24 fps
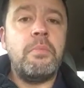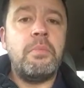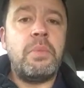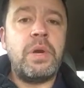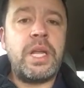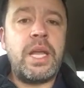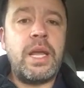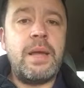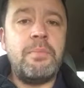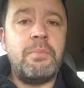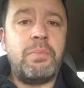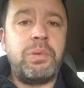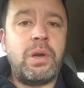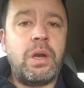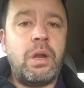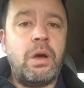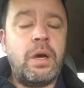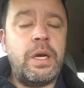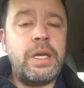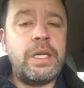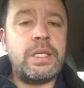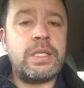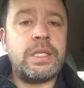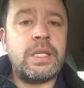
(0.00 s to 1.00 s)
but it
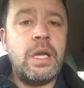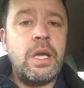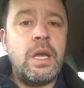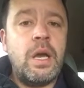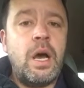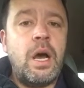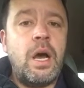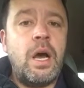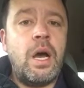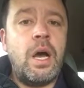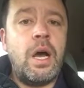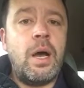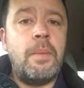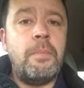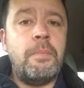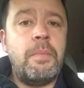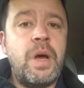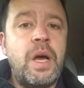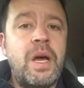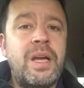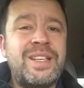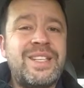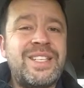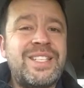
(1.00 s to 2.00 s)
implies
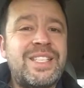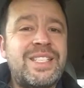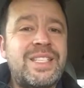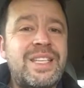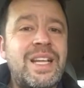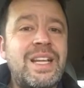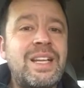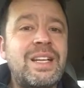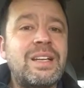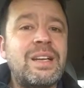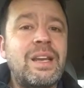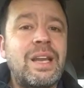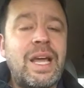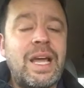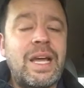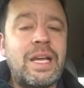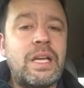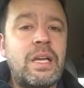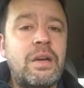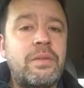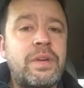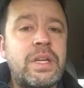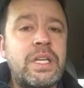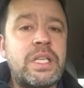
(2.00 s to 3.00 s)
a distinct
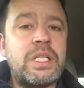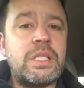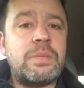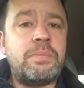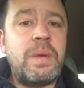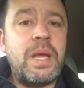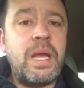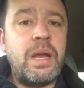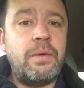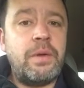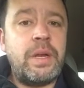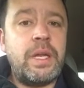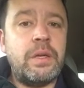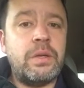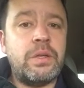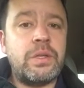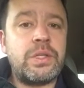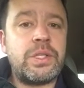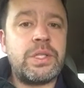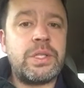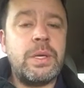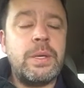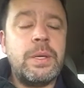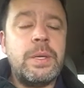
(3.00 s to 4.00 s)
lack of
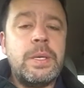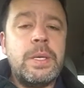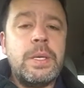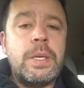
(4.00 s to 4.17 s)
experience.